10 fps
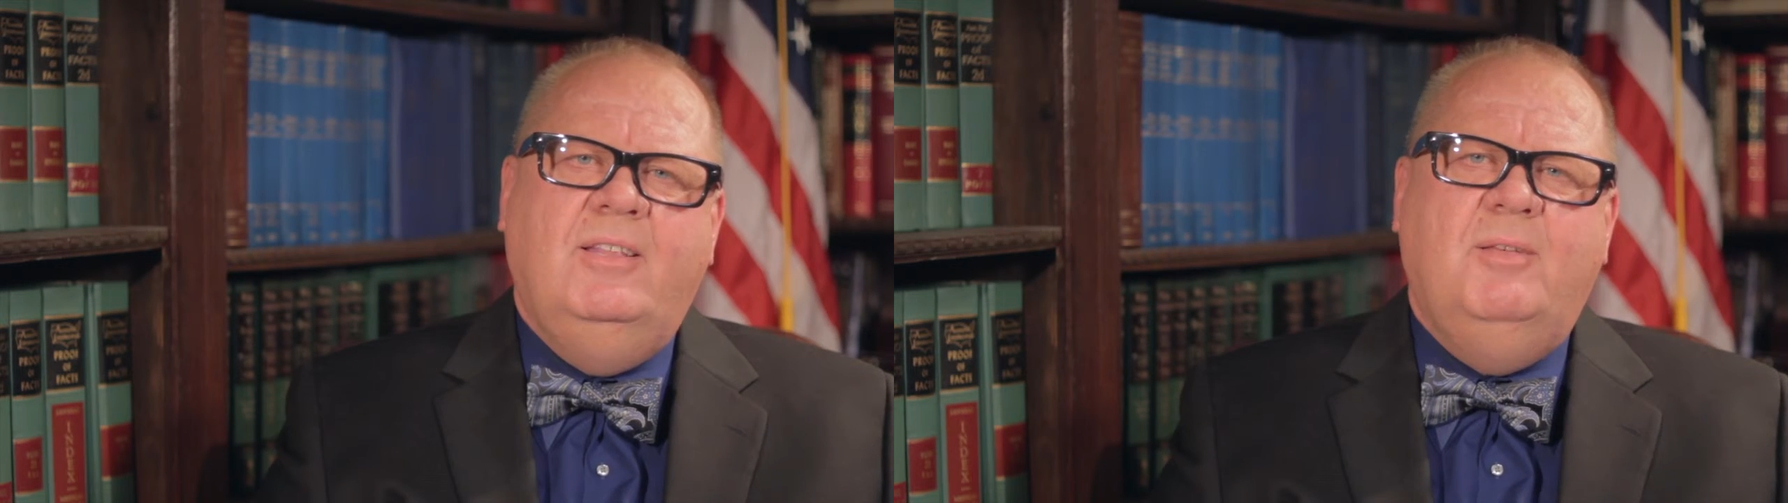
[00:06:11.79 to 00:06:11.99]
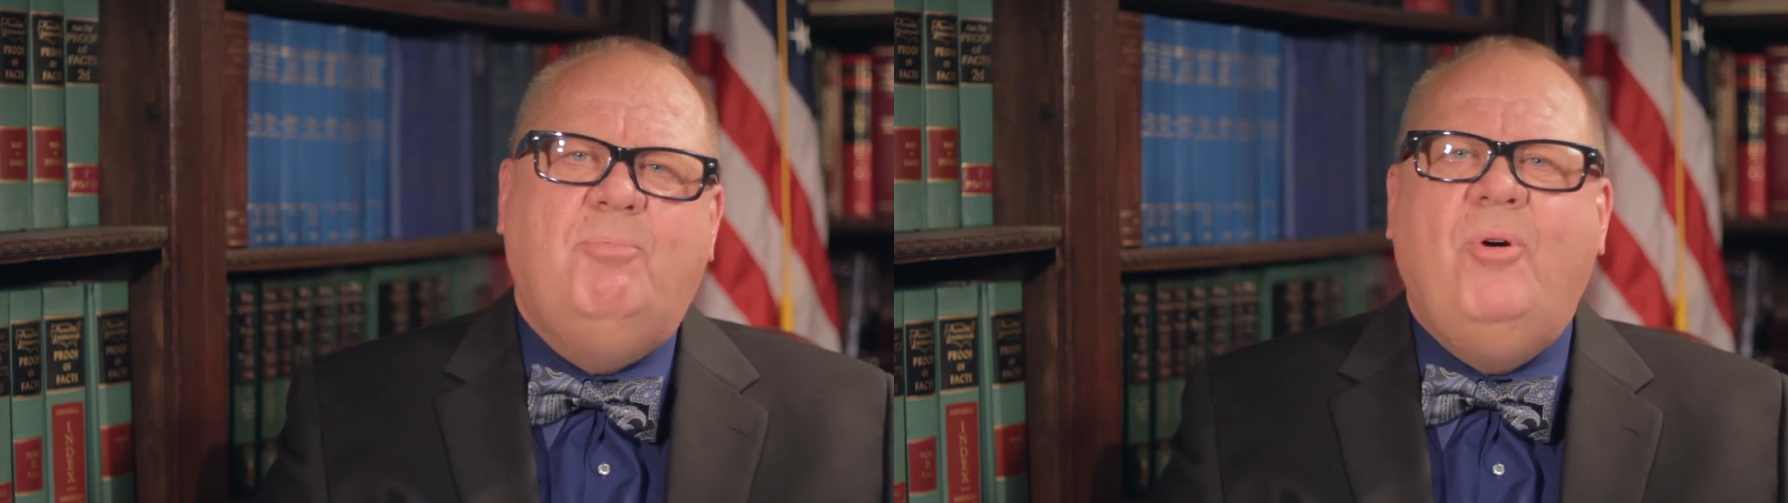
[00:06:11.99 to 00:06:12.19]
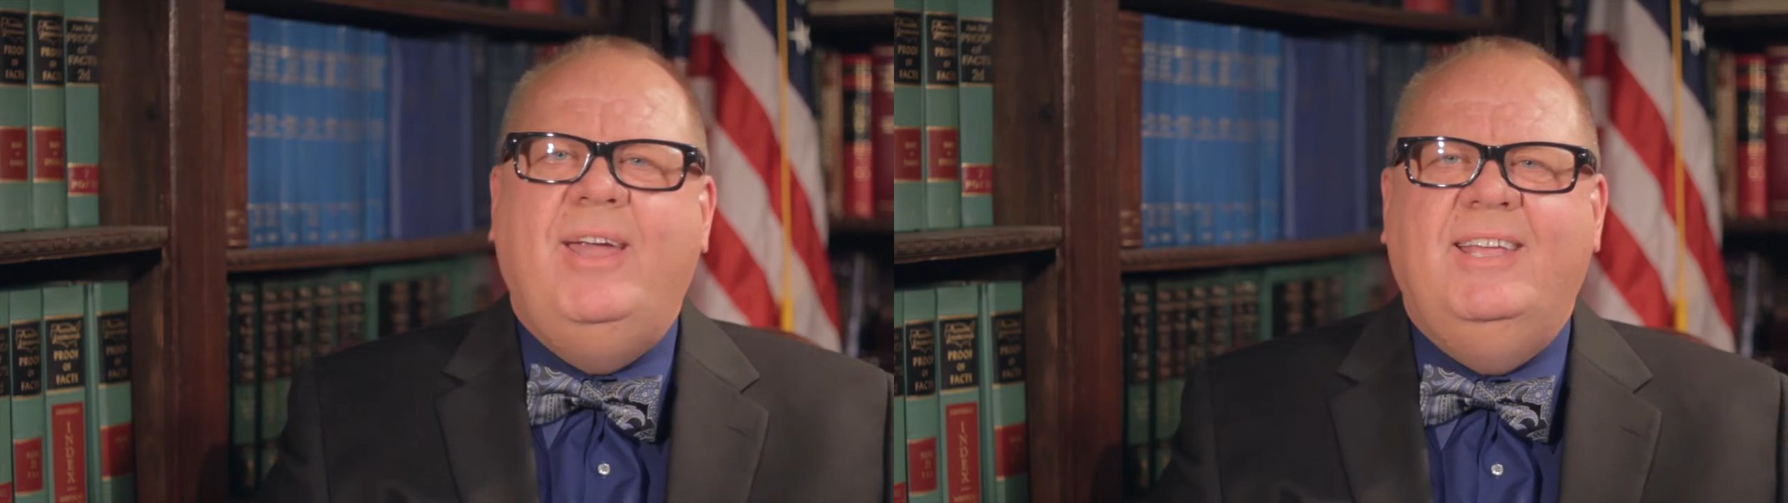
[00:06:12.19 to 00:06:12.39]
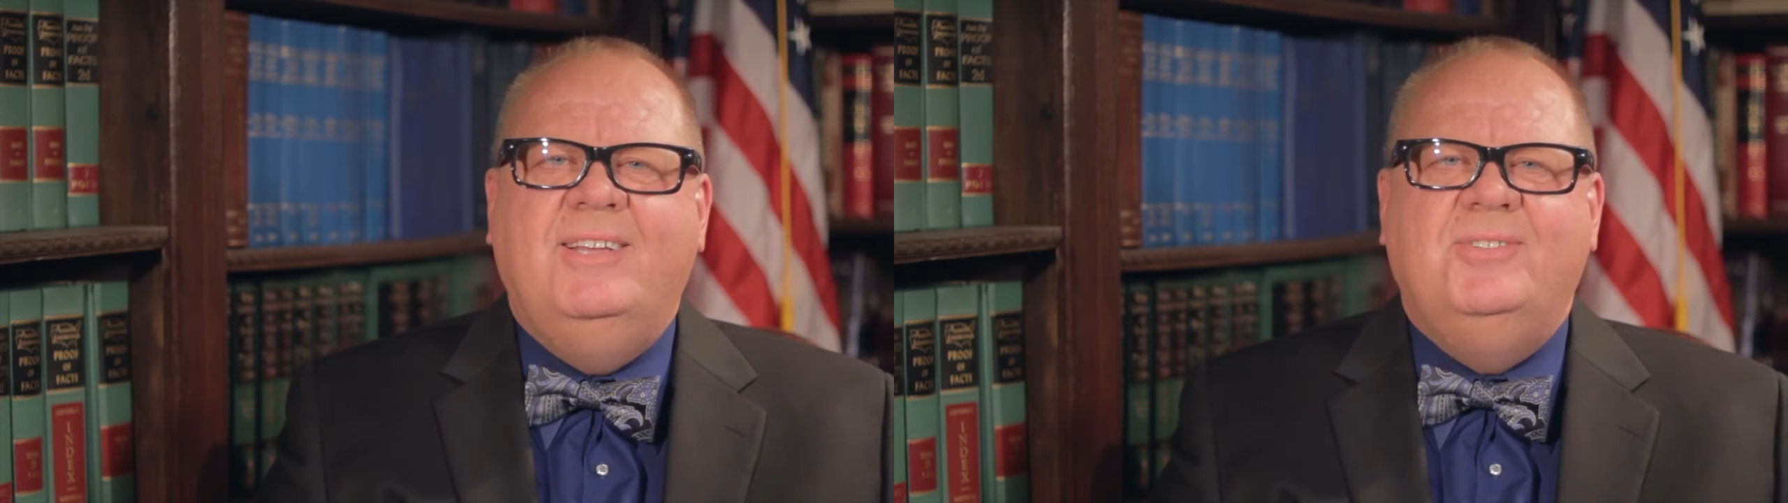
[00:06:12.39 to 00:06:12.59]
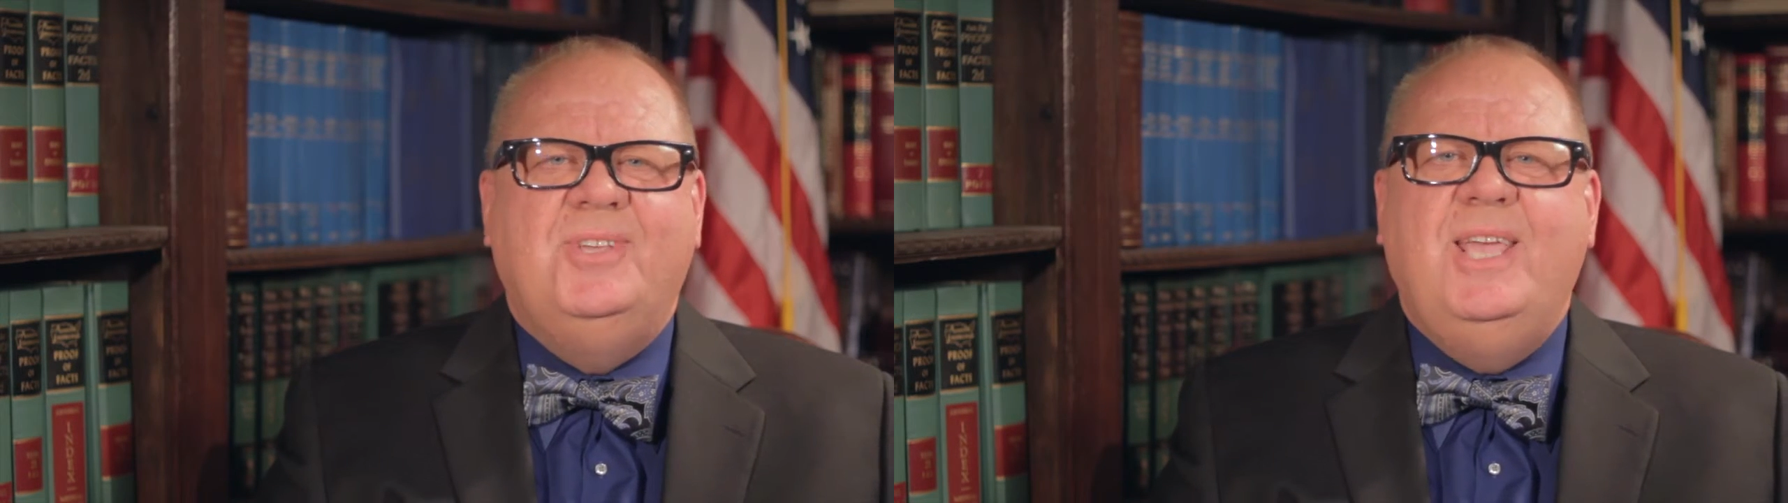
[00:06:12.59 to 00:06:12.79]
The point
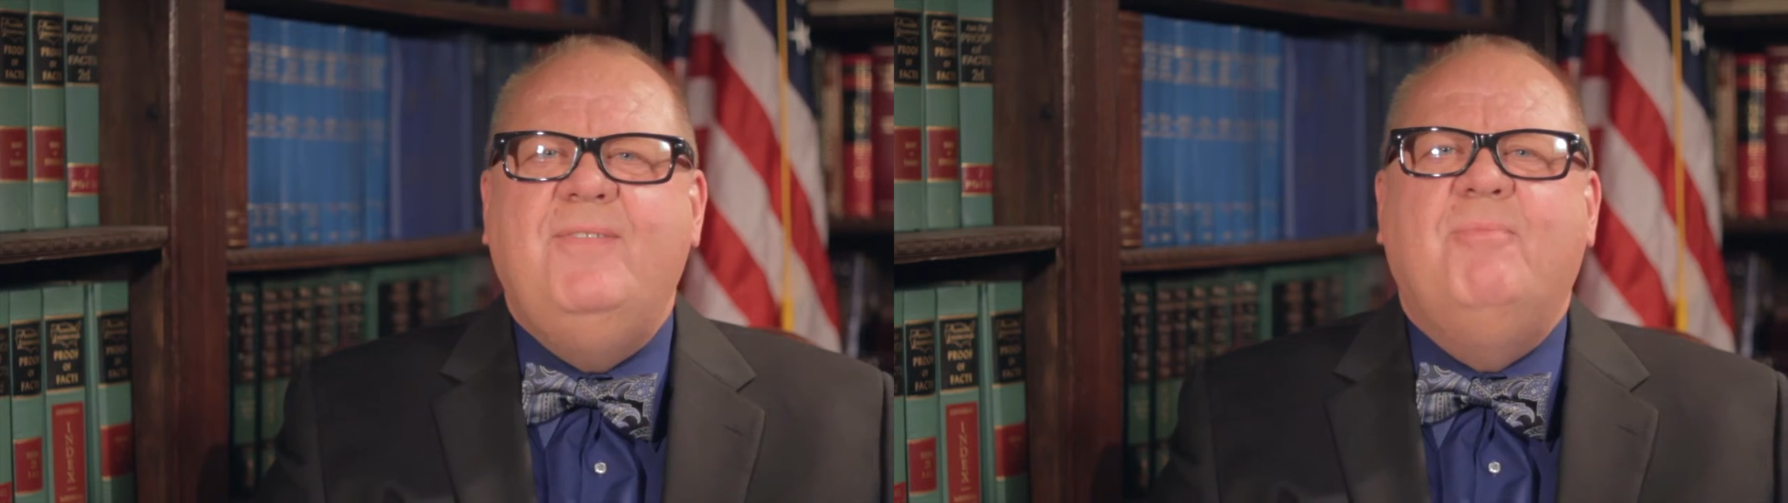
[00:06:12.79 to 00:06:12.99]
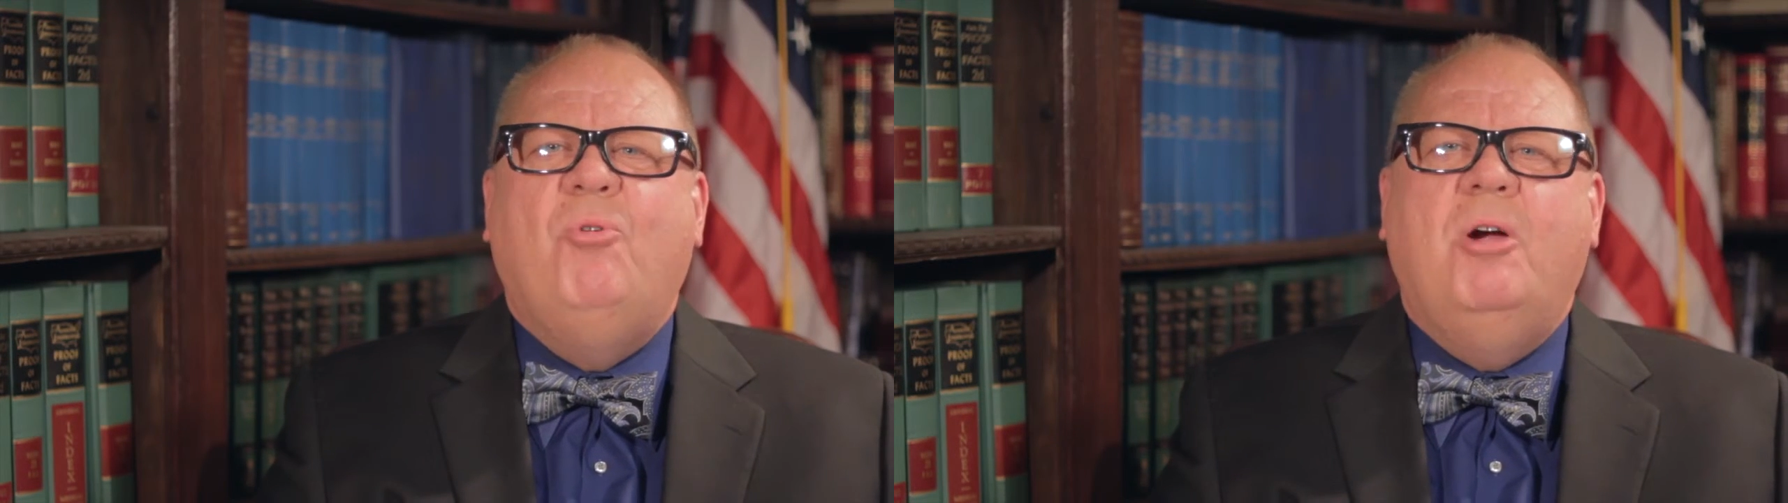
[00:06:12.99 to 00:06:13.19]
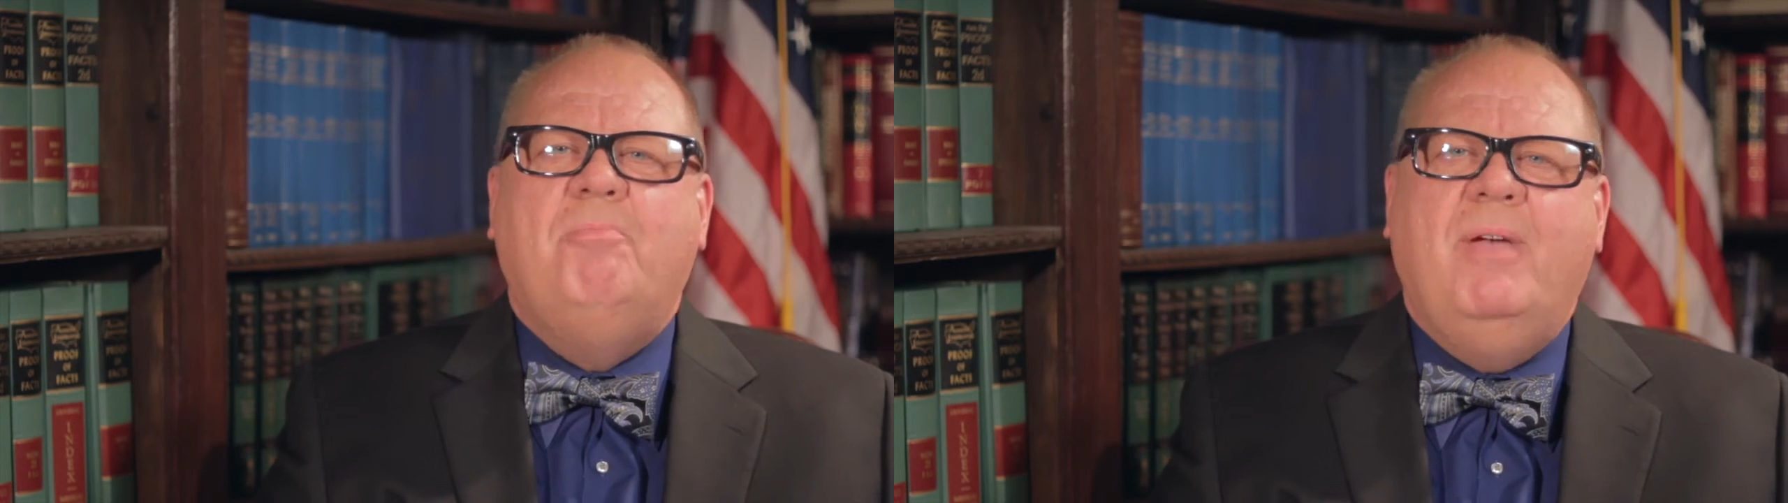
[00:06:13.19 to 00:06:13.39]
is, even more